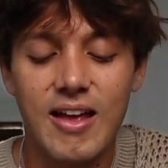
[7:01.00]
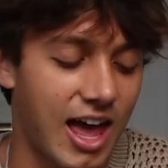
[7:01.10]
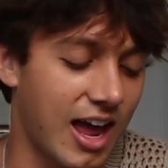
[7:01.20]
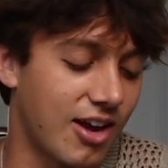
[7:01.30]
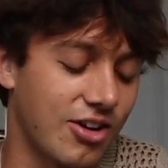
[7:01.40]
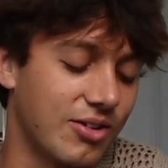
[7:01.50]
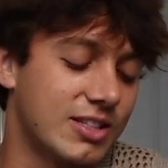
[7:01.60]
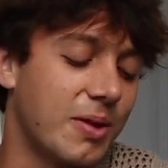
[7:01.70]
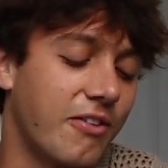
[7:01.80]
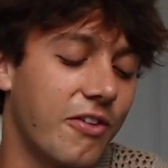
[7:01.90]
I don't know.
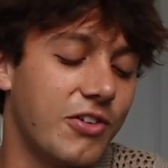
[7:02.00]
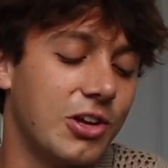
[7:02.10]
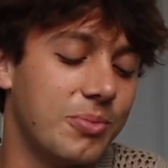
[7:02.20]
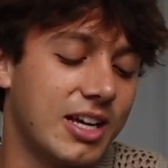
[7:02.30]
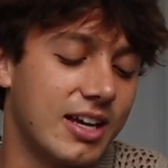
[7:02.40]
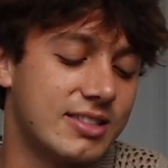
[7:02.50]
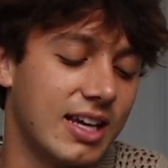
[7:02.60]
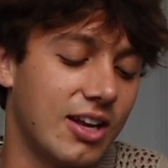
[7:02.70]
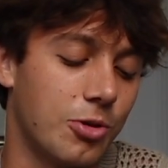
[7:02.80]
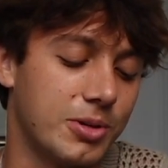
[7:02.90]
It's my favorite video because
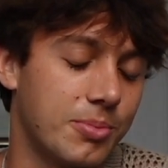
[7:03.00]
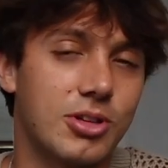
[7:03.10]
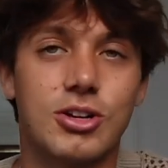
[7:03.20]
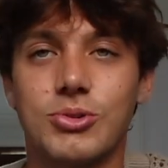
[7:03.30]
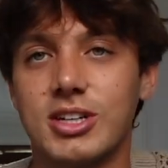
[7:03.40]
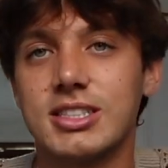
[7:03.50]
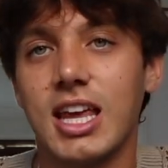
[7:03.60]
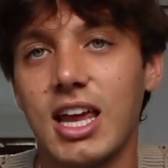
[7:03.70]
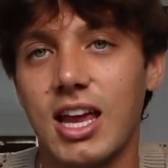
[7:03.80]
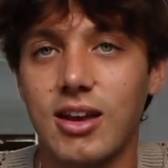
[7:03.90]
it opened up a lot of doors.
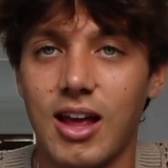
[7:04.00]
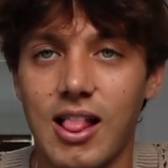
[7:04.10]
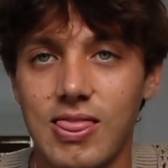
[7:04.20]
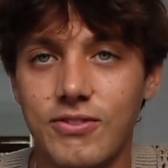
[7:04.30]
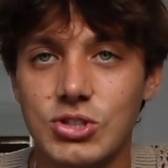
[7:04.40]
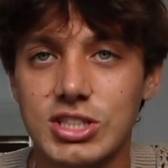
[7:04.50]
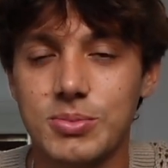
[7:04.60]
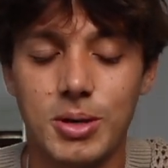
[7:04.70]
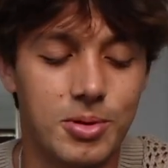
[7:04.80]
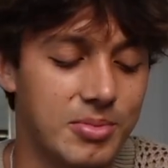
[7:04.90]
And love you,
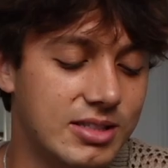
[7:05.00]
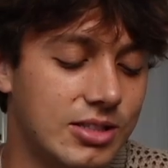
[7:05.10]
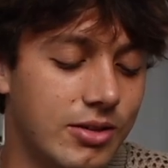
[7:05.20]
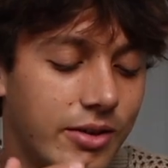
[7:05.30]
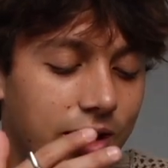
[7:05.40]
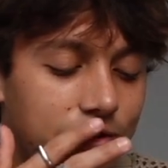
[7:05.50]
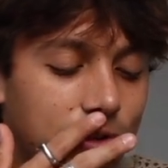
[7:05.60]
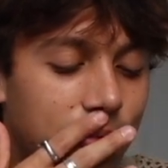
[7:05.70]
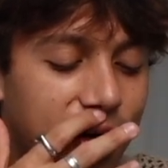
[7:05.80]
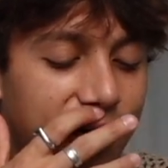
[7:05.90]
Justin Bieber. Miss you. If
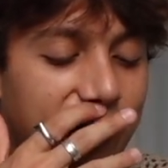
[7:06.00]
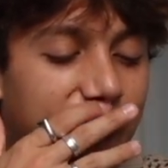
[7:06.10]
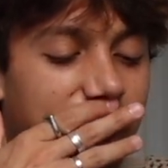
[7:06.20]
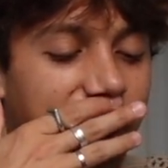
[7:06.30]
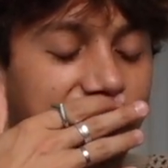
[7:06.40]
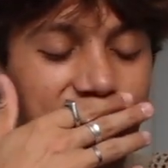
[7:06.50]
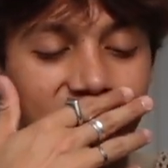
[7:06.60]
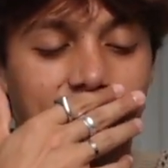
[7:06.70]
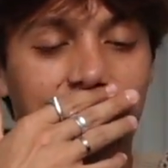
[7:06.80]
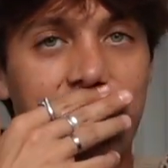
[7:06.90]
you want to hang out, my
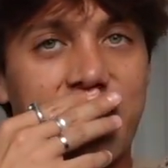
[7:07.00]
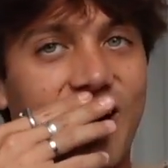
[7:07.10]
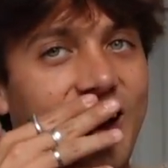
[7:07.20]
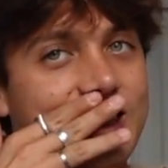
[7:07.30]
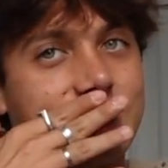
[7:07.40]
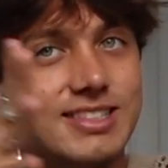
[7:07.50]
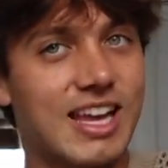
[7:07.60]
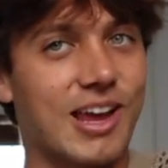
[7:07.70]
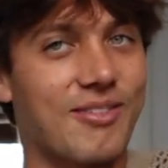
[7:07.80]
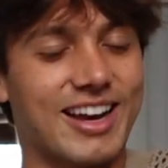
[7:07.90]
phone number is the
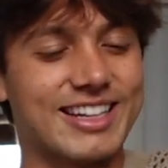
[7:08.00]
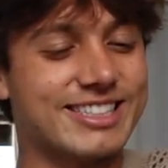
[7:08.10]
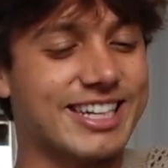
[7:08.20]
same. I didn't